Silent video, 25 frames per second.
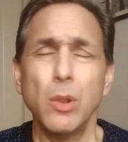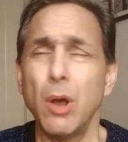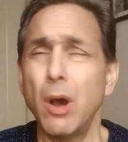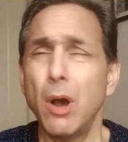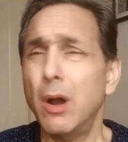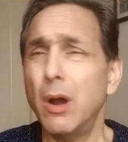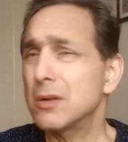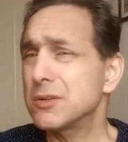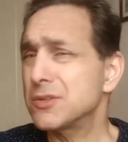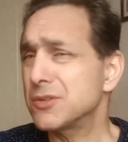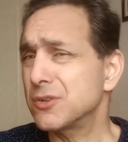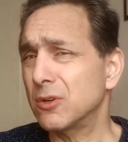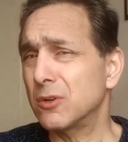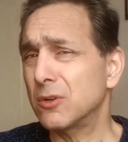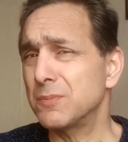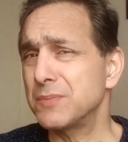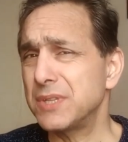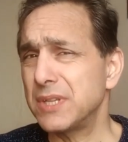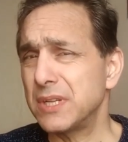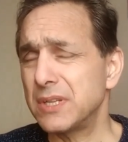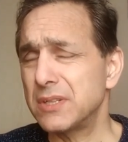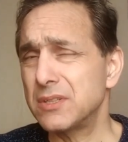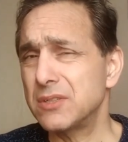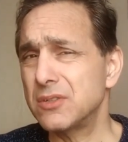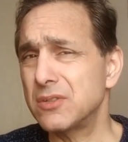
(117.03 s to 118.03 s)
our
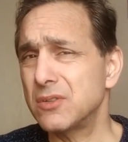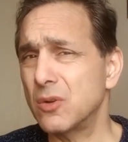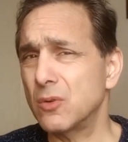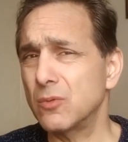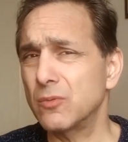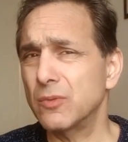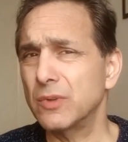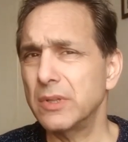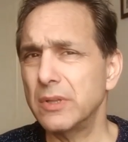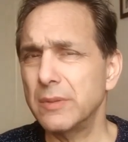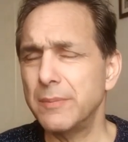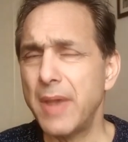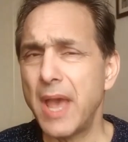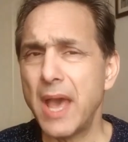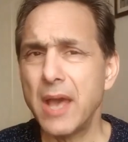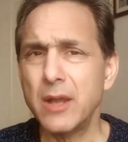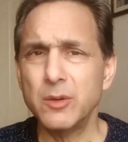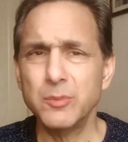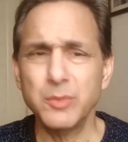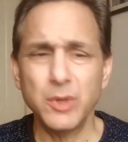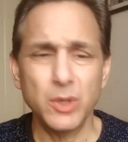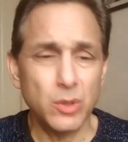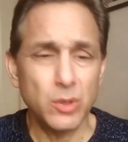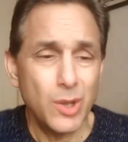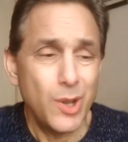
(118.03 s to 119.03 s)
circumstances don't really
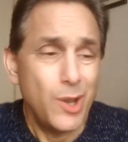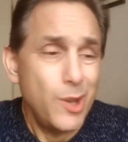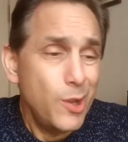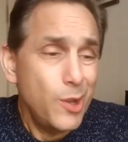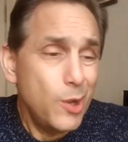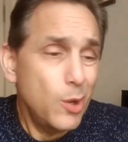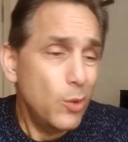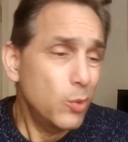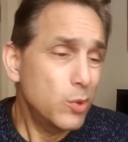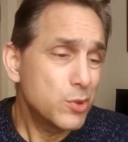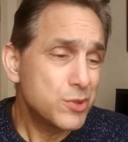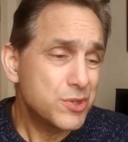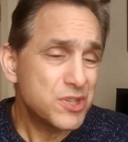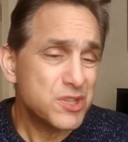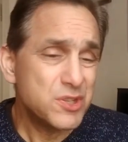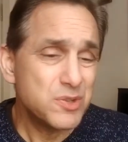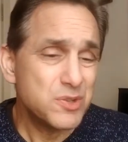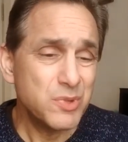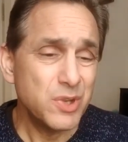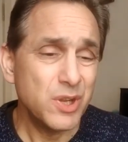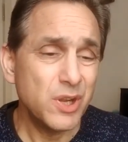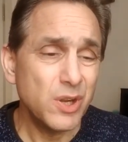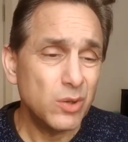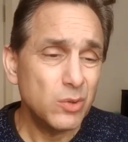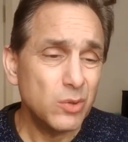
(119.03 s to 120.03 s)
matter, but we're just,
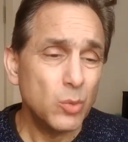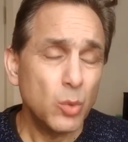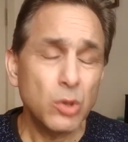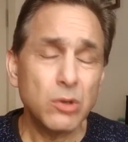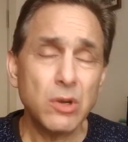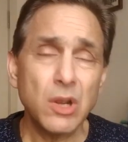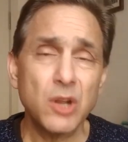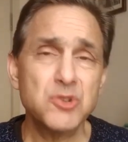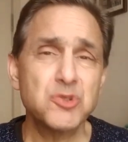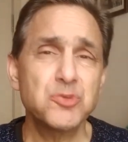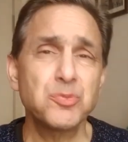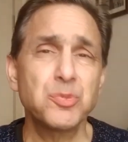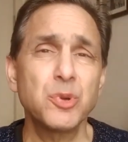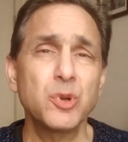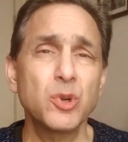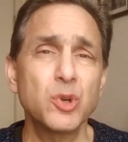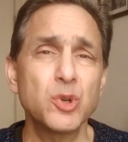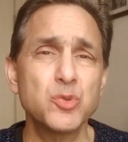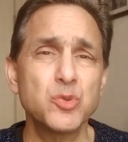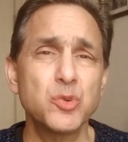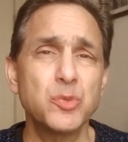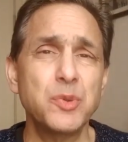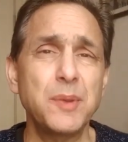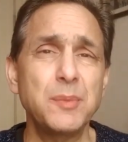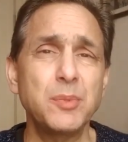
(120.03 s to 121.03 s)
you know, we're
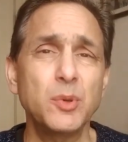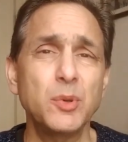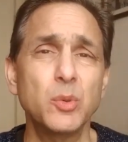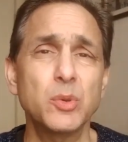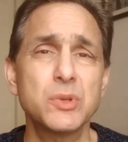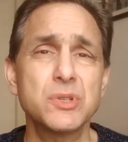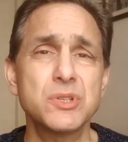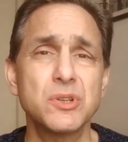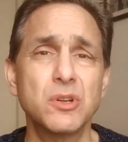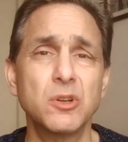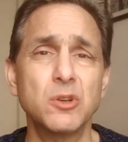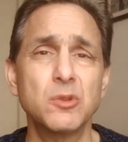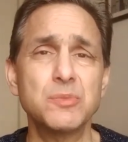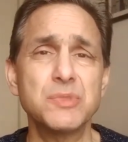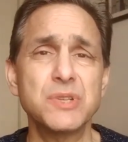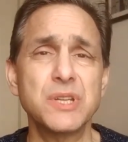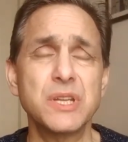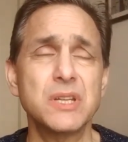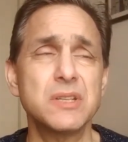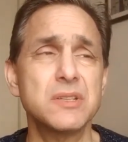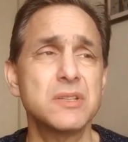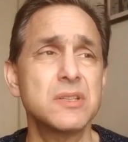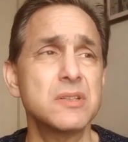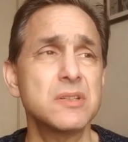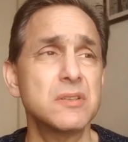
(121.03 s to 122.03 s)
entrepreneurs. We're people with
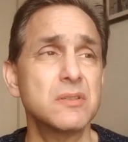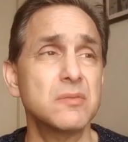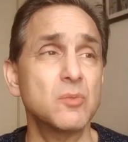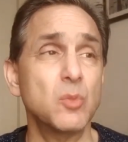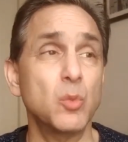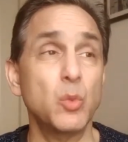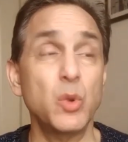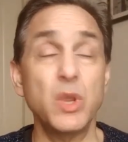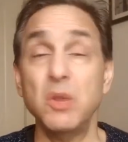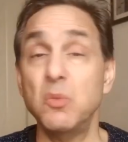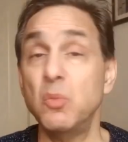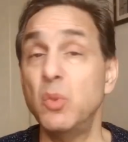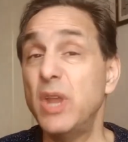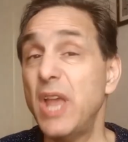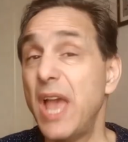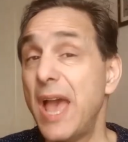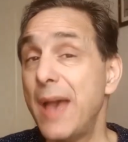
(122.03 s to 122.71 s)
circumstances. And we